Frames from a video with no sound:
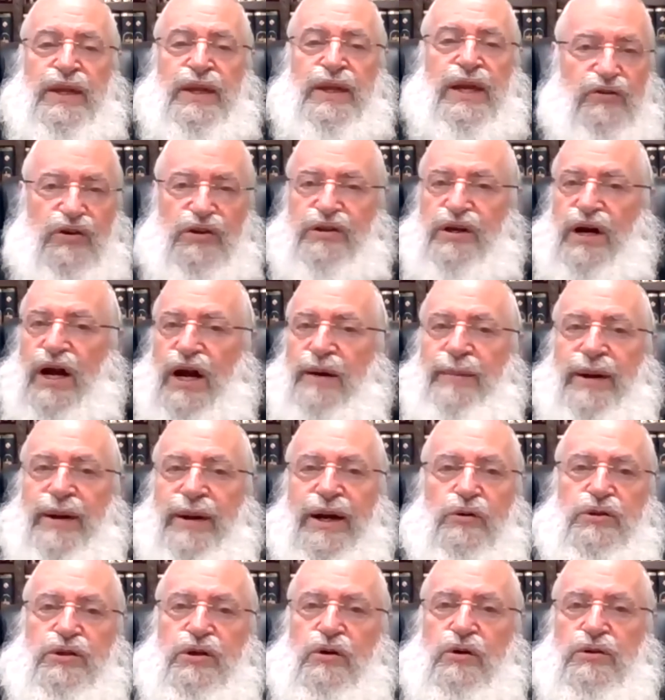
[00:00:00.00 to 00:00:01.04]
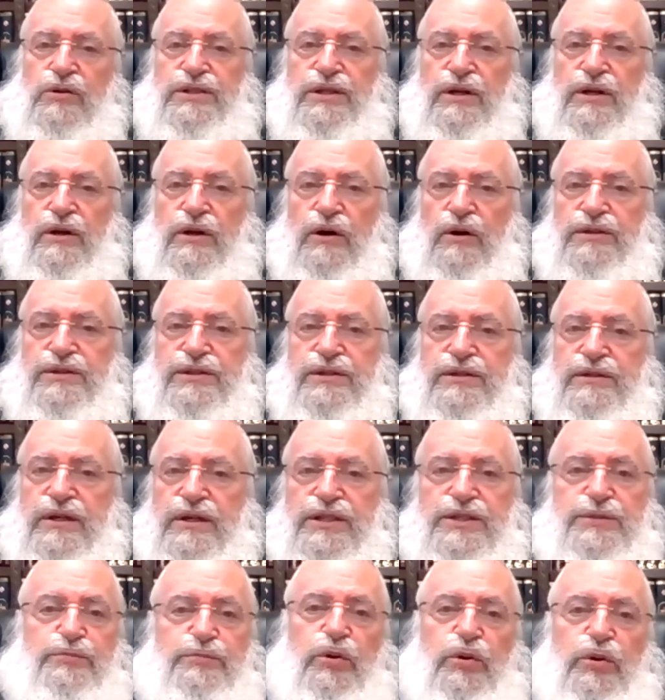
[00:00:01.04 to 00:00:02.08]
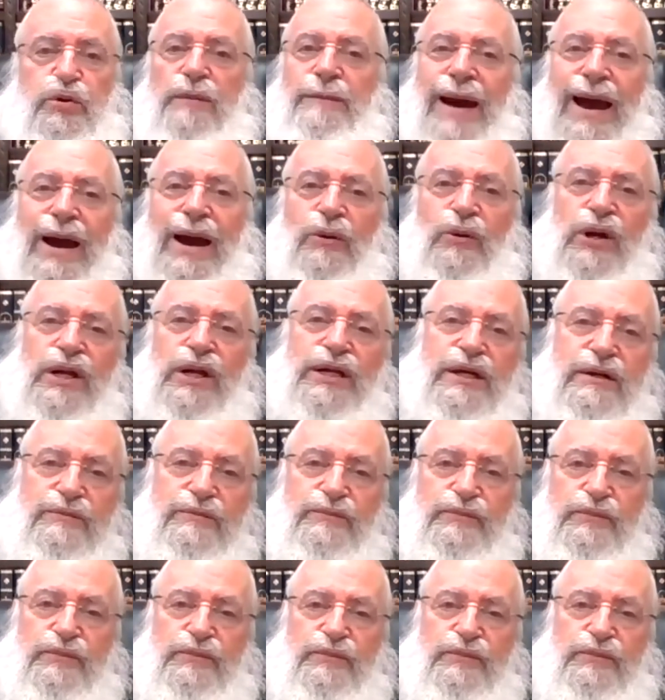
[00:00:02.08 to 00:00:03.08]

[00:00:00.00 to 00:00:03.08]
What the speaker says: Every time I go to Chutz La'aretz, it's primarily